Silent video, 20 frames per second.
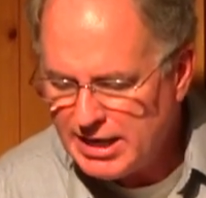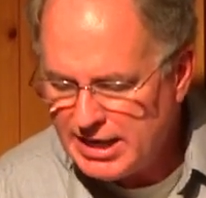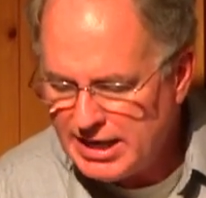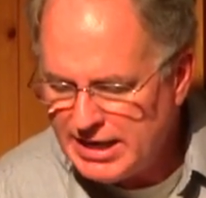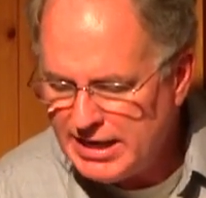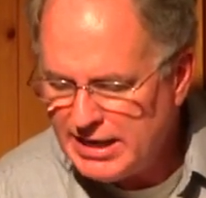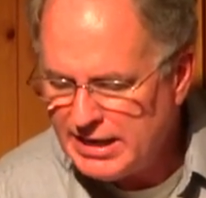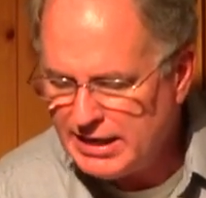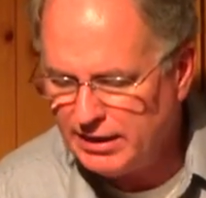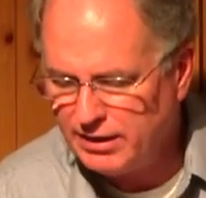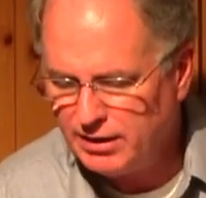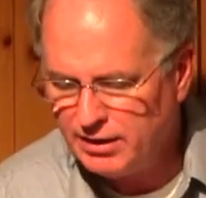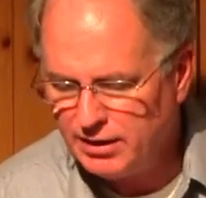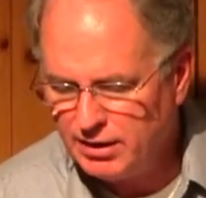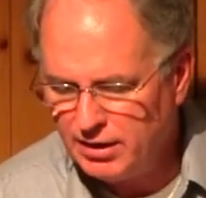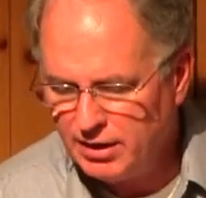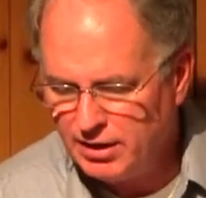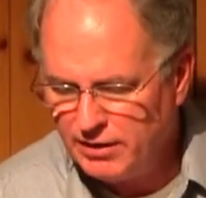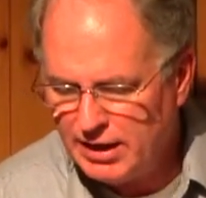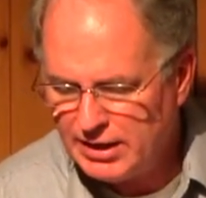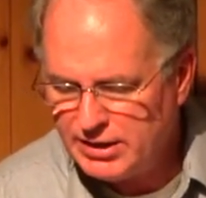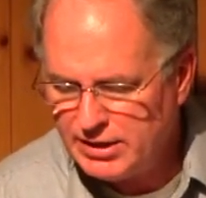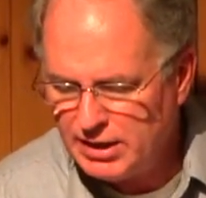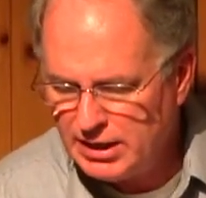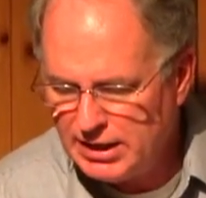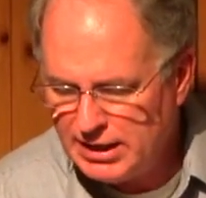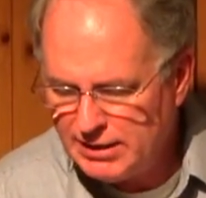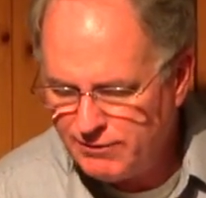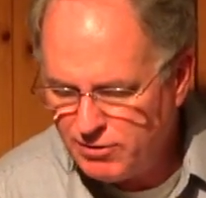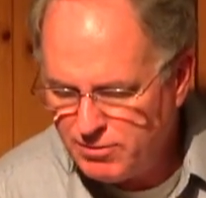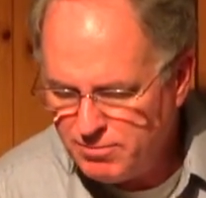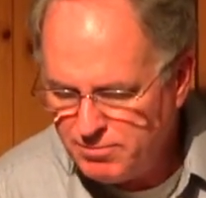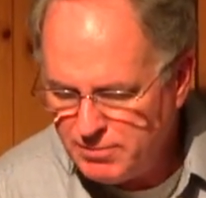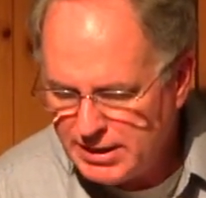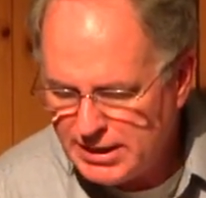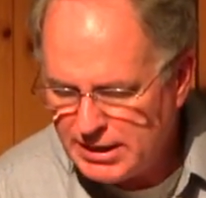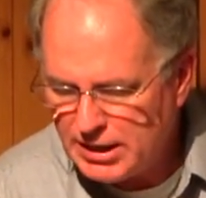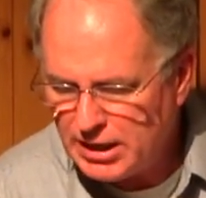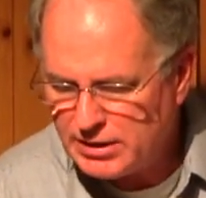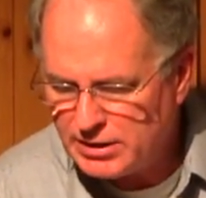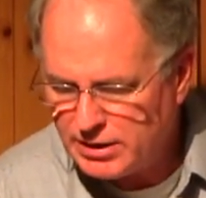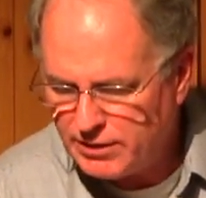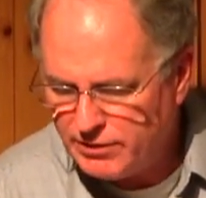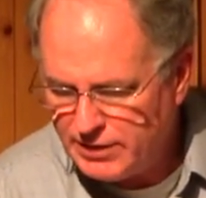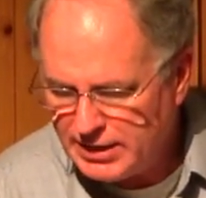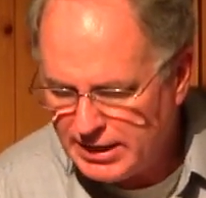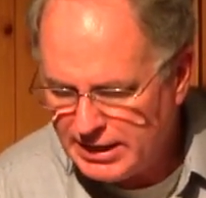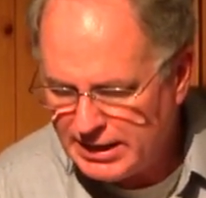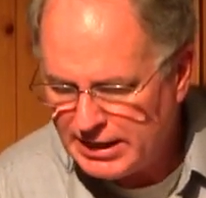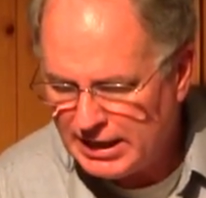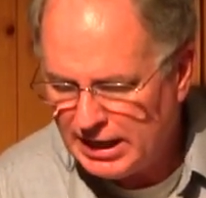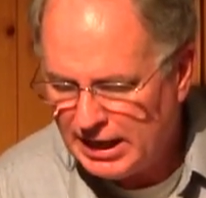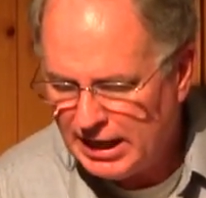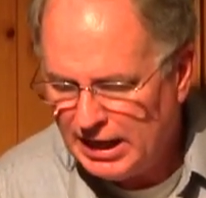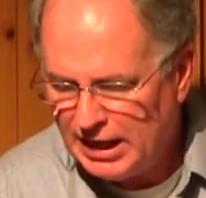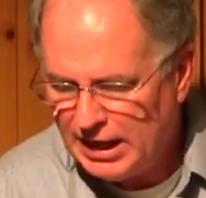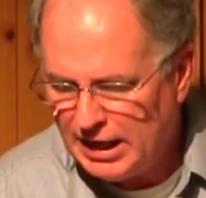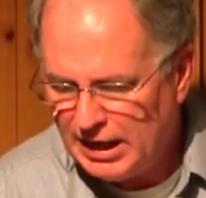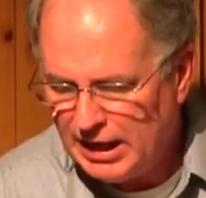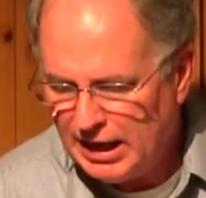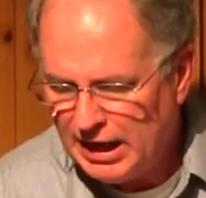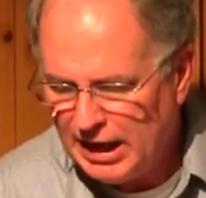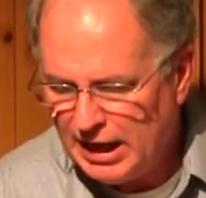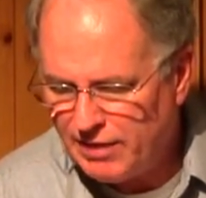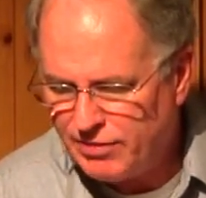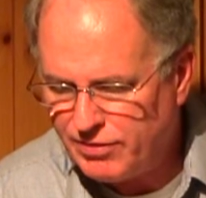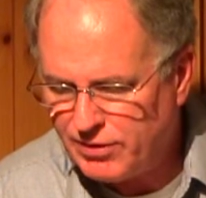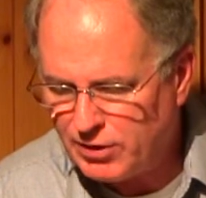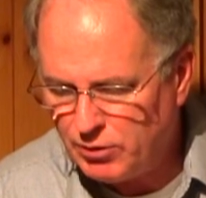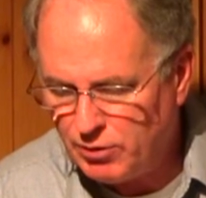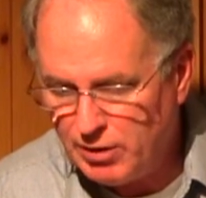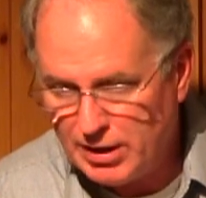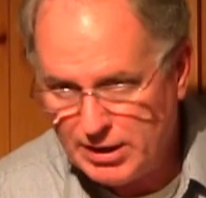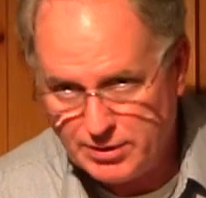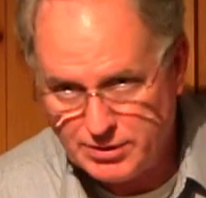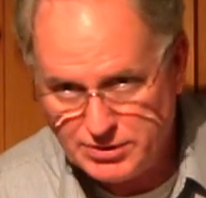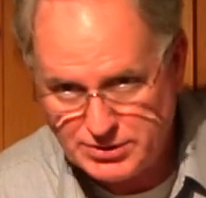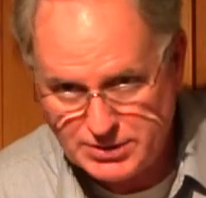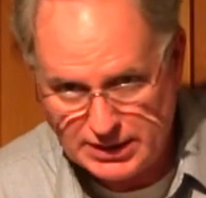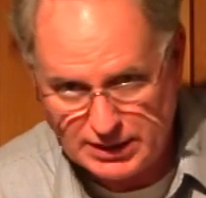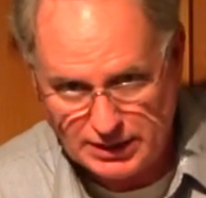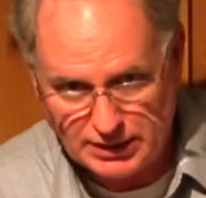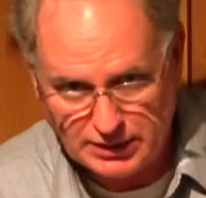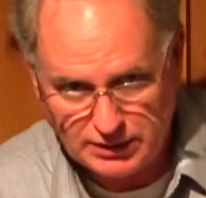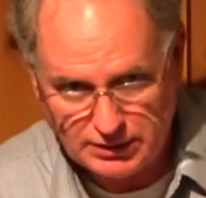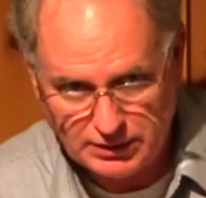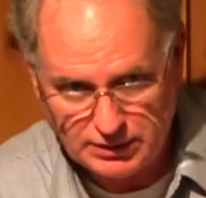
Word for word: he that delivered me unto thee hath the greater sin